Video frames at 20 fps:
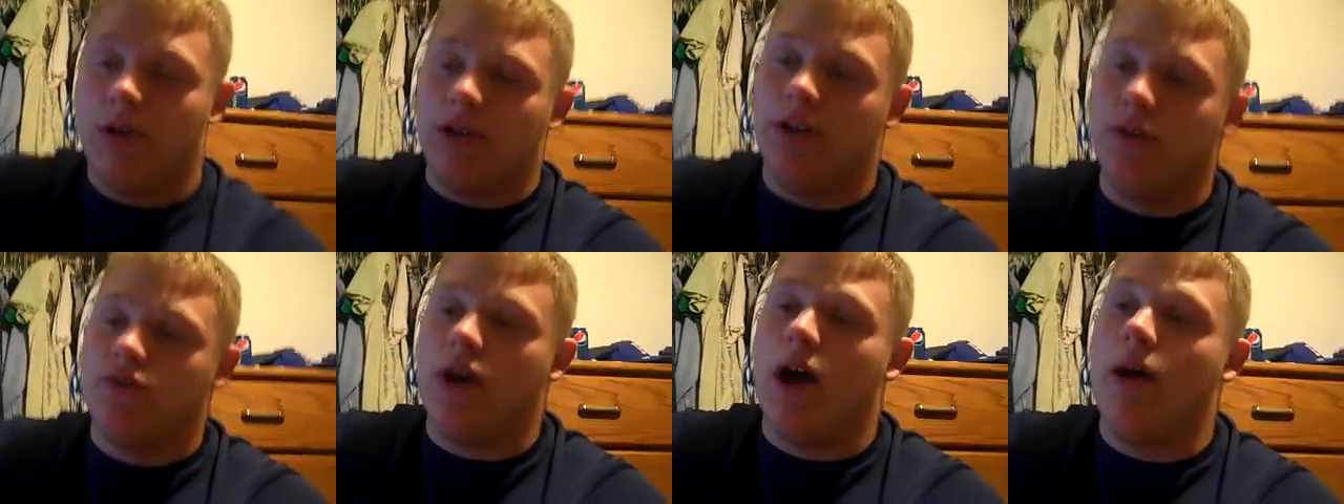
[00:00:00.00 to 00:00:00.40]

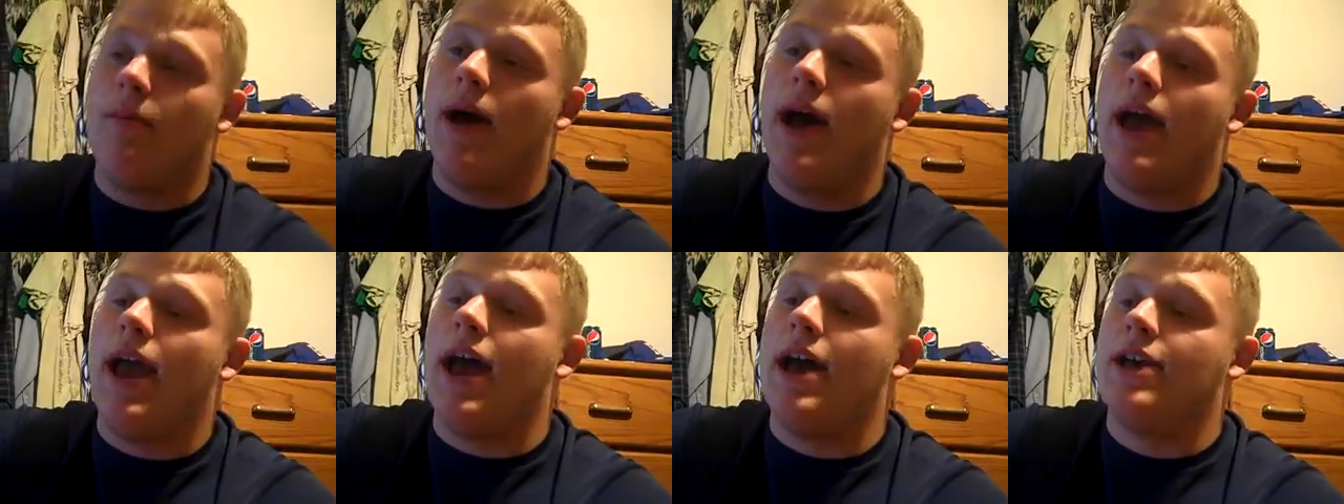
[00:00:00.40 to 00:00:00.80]
he dropped
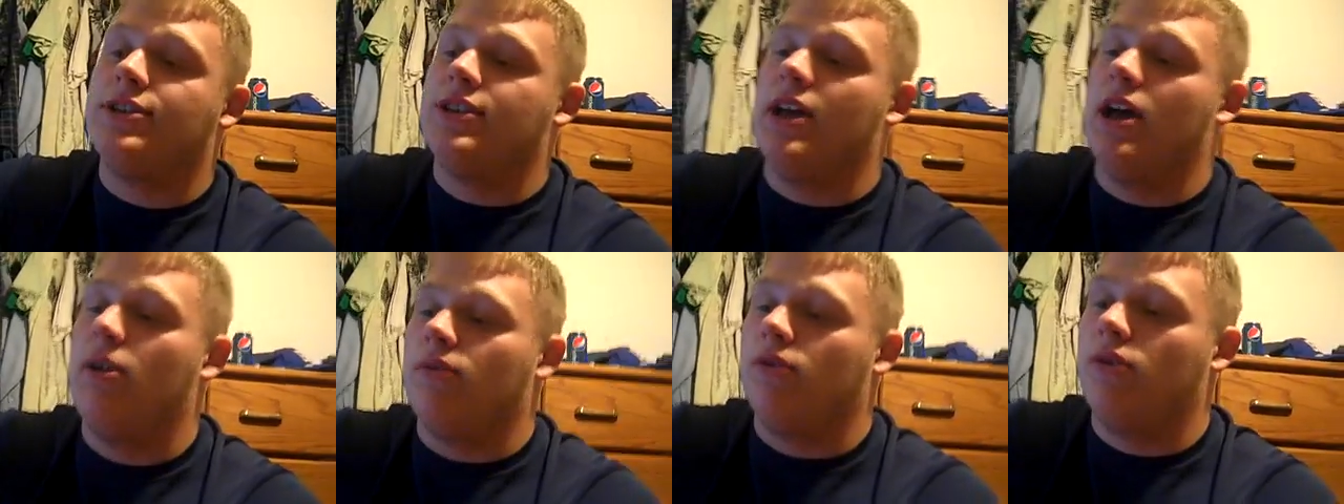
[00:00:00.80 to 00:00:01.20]
my
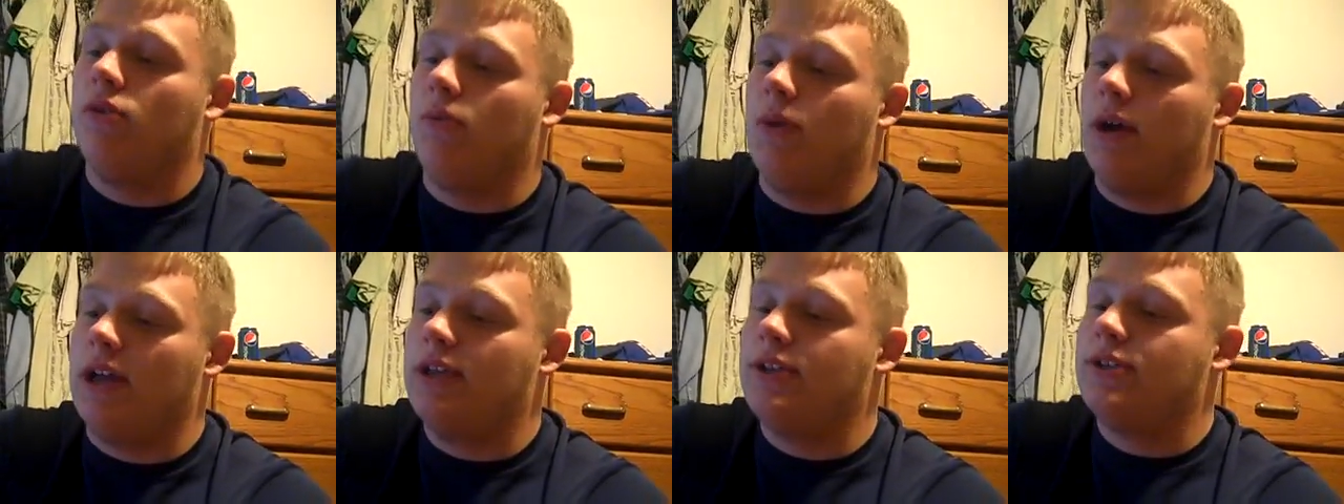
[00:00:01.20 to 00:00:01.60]
ass down into
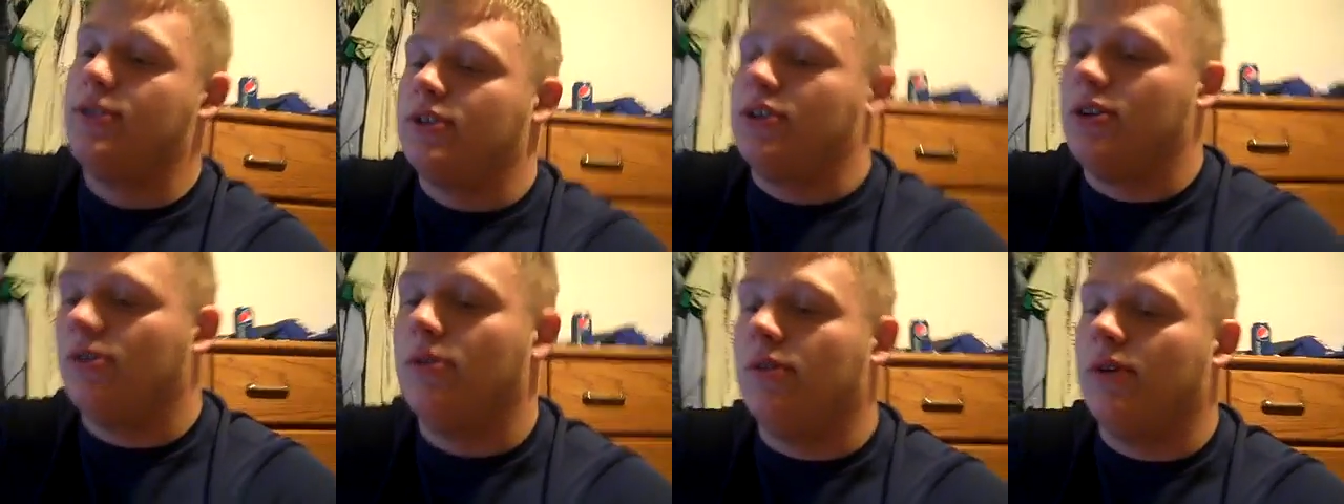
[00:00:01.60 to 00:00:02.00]
weight,
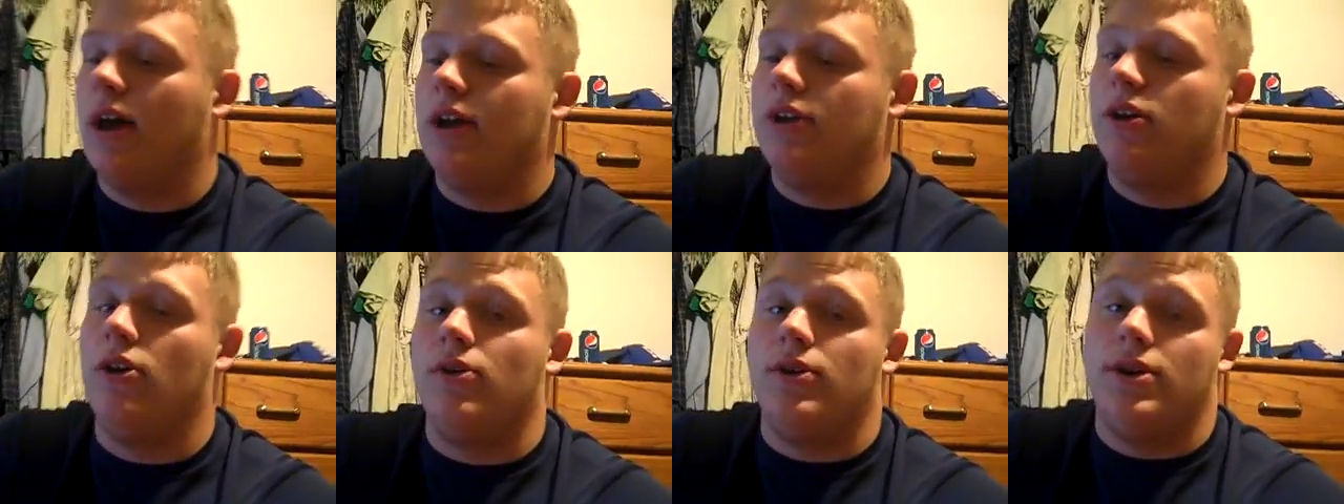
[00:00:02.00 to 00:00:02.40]
so
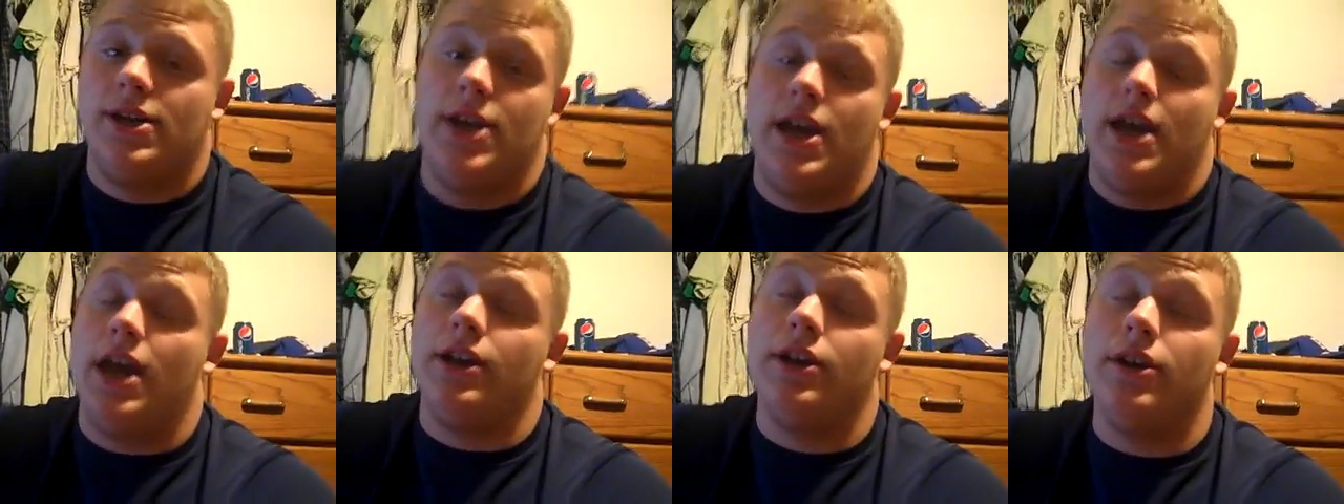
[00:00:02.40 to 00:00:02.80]
I know he
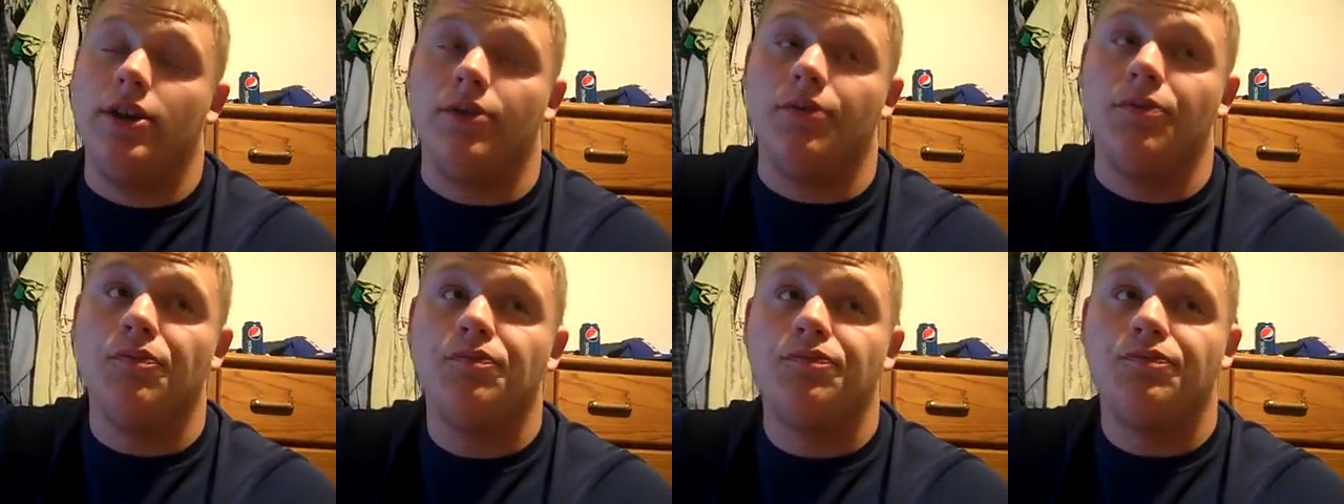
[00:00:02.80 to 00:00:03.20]
can
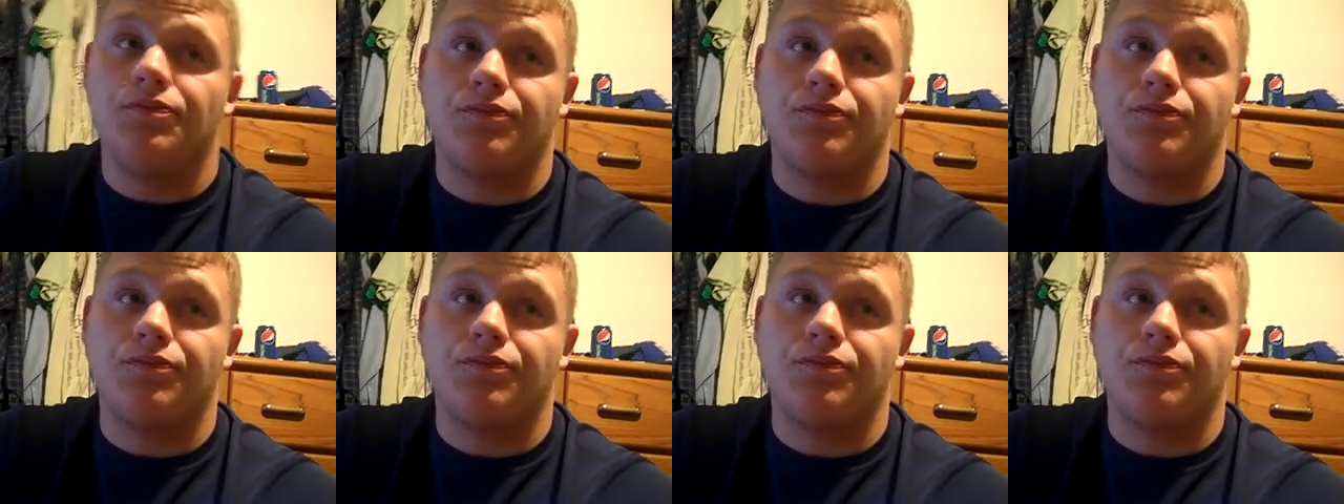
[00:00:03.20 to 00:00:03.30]
you.